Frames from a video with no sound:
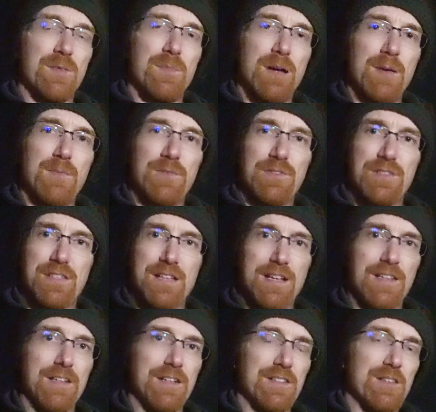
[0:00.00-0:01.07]
the Bible is
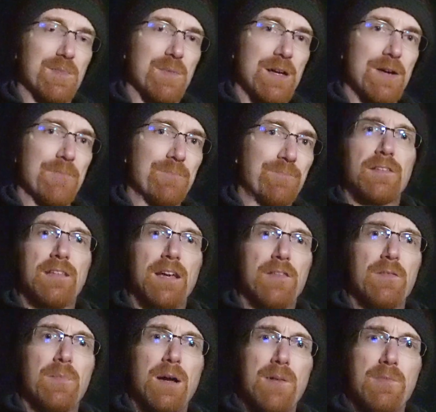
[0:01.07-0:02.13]
telling us about.
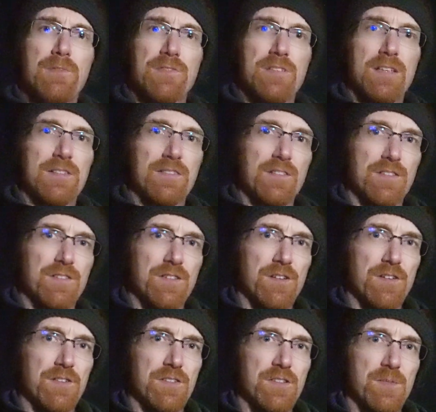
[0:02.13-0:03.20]
Now, the Bible says the
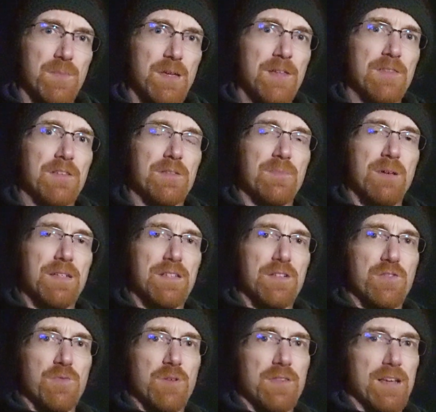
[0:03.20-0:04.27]
stars speak this
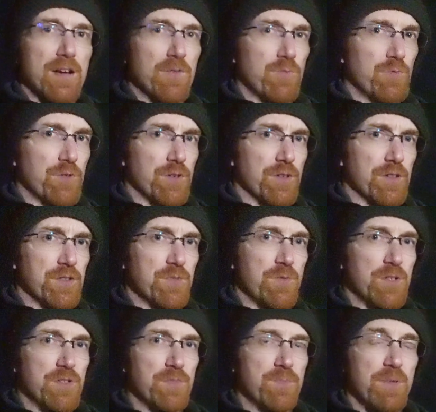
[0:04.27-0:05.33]
message without words,
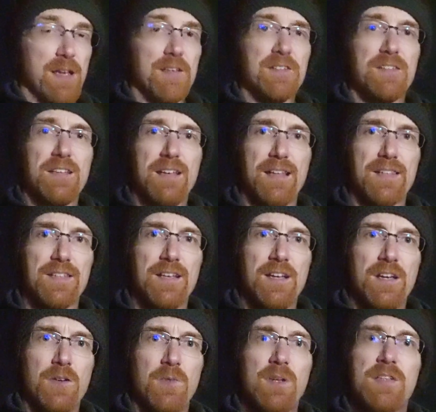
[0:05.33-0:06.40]
which makes sense.
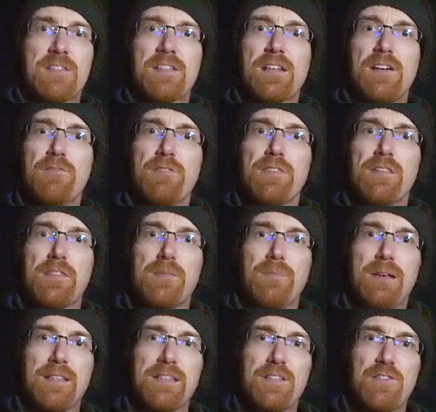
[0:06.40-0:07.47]
We discover that the
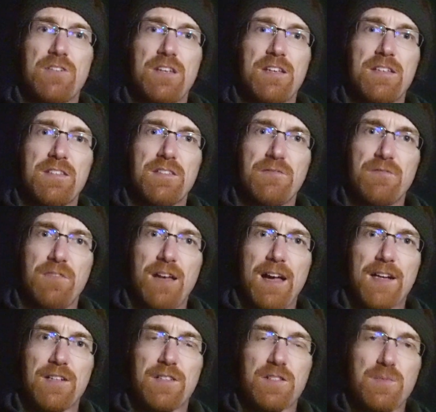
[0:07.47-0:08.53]
message is, in
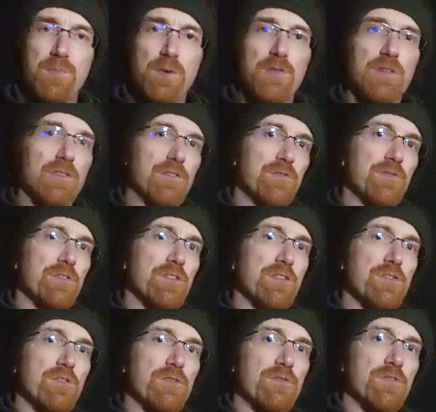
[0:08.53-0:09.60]
fact, spoken through the
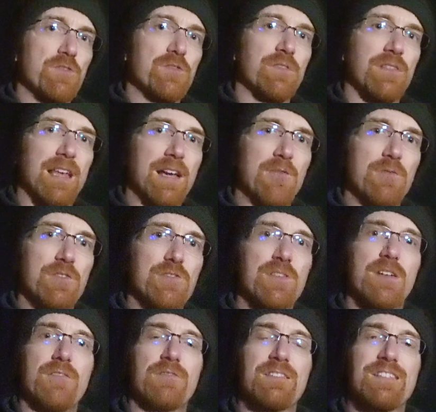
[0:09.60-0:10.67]
universal language
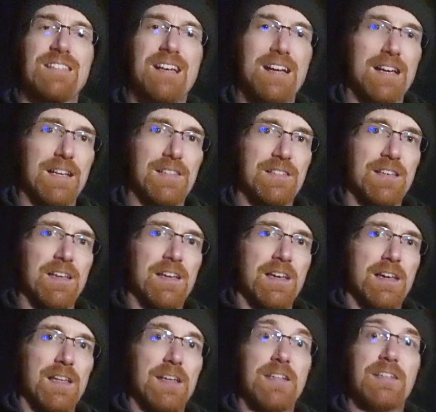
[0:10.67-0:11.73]
of science.
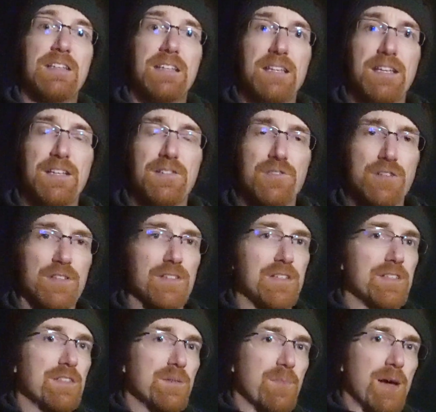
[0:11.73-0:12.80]
And indeed,
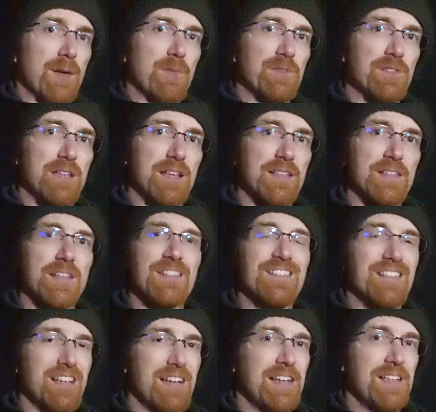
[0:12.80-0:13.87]
just as the Bible says,
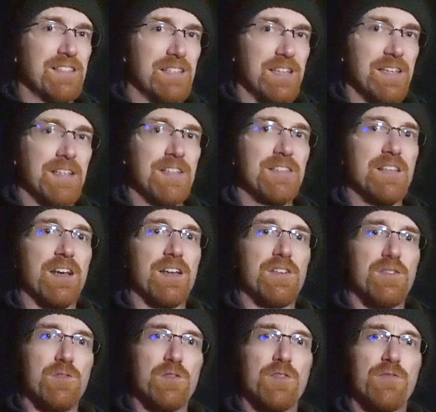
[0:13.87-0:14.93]
science is a
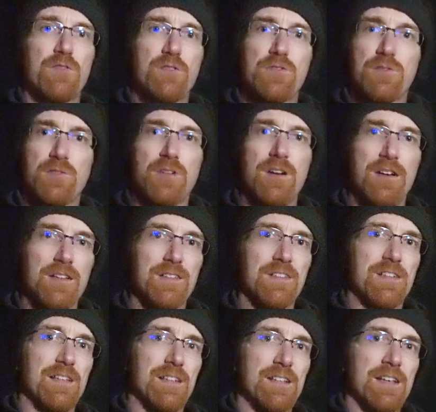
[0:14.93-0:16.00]
universal
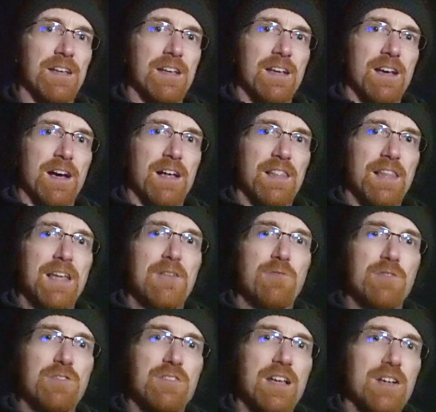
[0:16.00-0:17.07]
constant, a
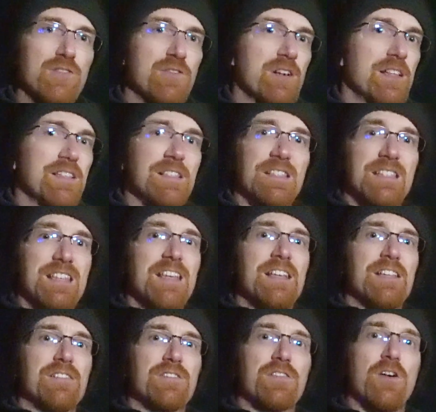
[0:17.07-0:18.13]
language that
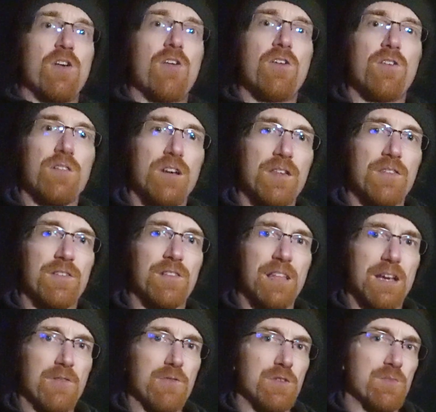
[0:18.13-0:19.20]
transcends all other
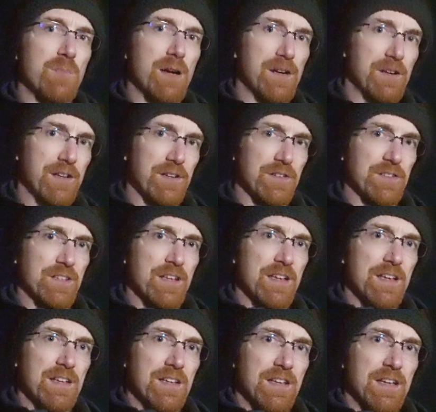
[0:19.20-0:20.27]
language barriers,
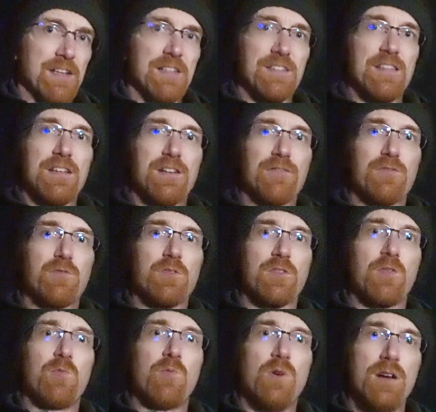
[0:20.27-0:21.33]
and is therefore
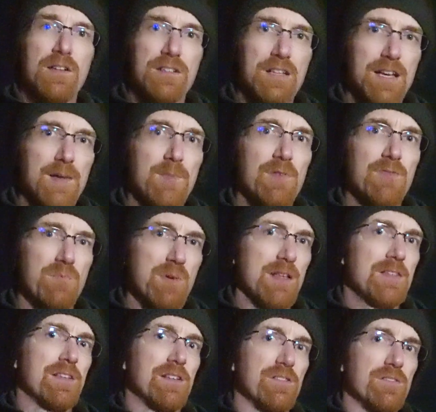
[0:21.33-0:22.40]
the one type of
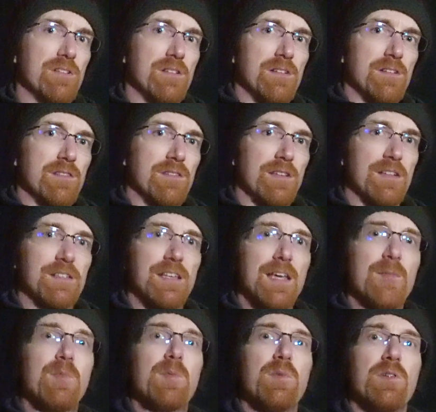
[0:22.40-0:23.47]
message that is
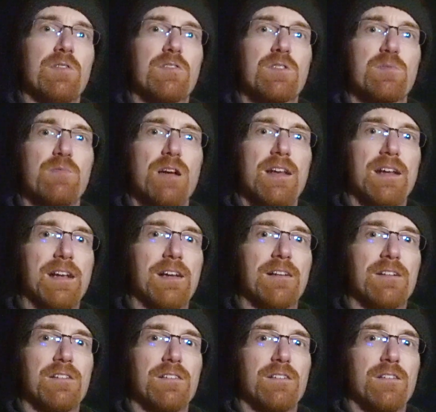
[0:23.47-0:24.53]
capable of spreading
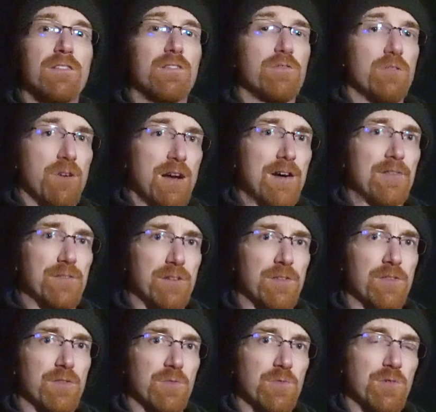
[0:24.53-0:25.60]
throughout
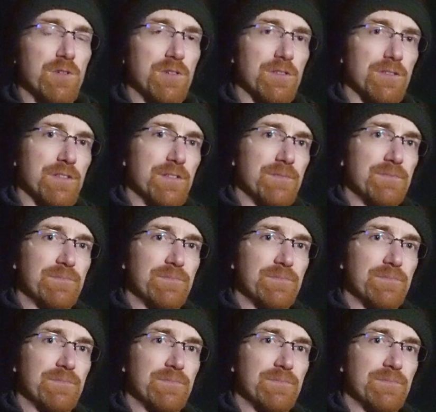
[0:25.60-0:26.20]
all the world.